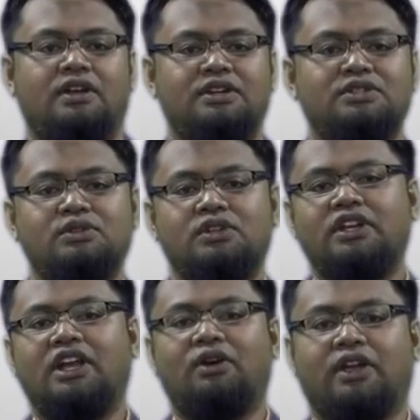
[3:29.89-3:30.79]
A
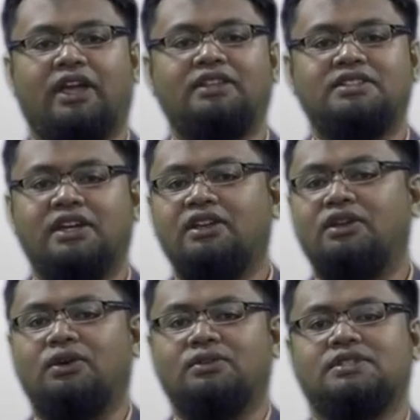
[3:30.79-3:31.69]
student now can take
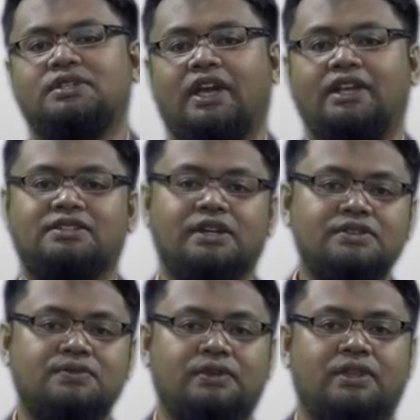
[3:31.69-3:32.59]
notes and
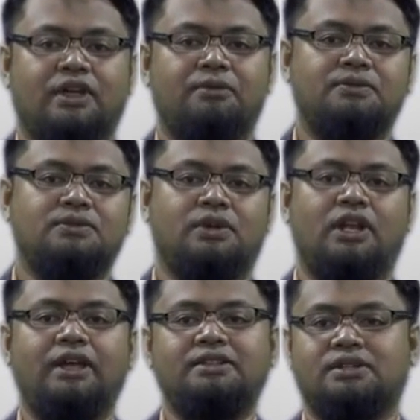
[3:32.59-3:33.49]
transfer them to a
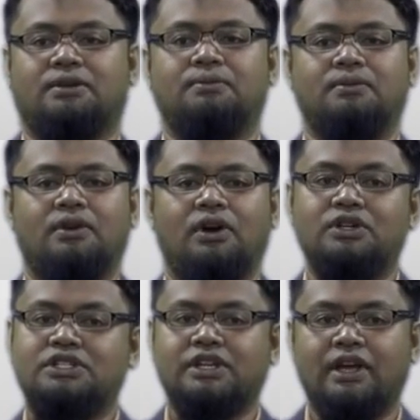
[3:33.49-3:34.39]
laptop
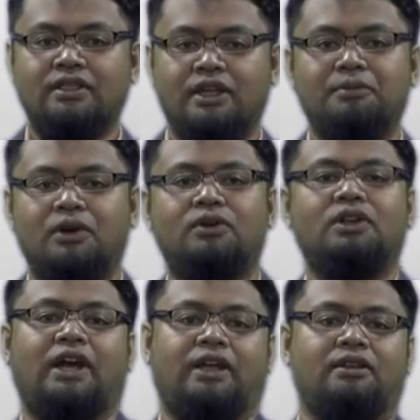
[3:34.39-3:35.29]
or share them
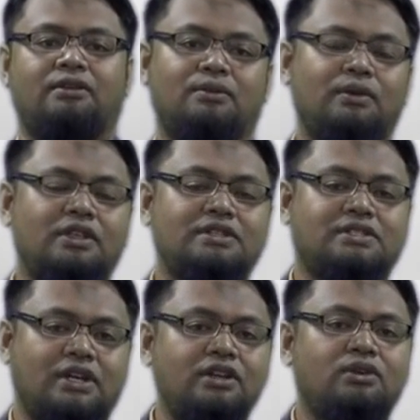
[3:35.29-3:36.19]
online with a
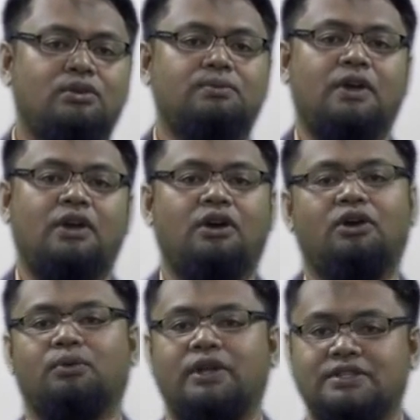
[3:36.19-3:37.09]
study group
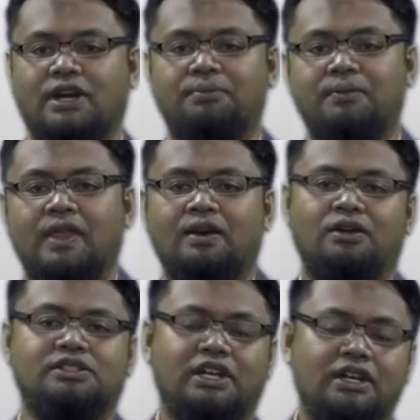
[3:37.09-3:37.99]
on WhatsApp
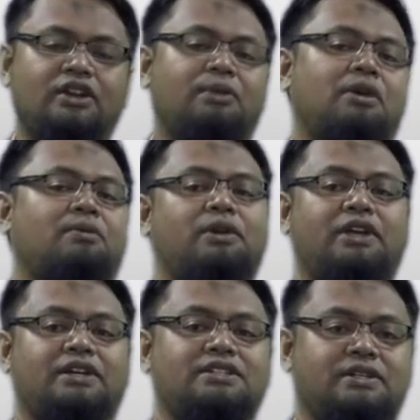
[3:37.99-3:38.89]
or Telegram
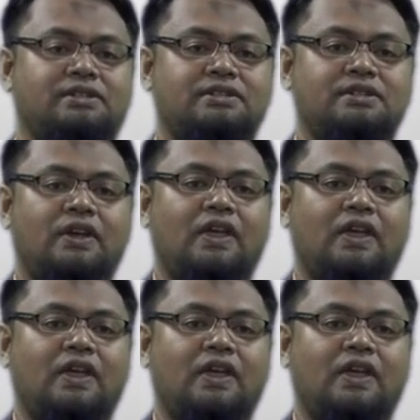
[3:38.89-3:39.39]
applications.